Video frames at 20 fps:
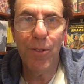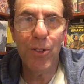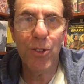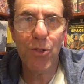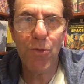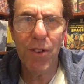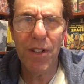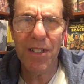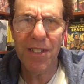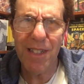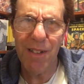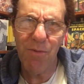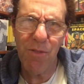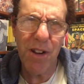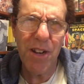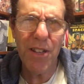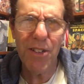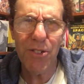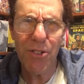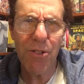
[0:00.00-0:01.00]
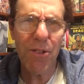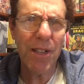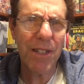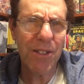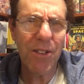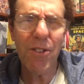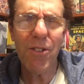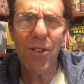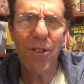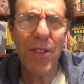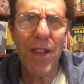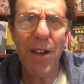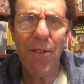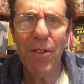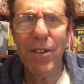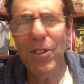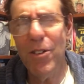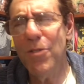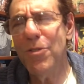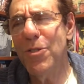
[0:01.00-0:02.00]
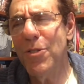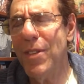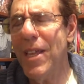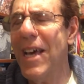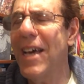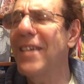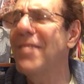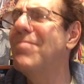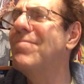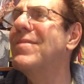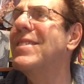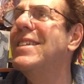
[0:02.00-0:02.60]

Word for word: at the screen and say, "What are you doing? Don't go that way! Don't do that!"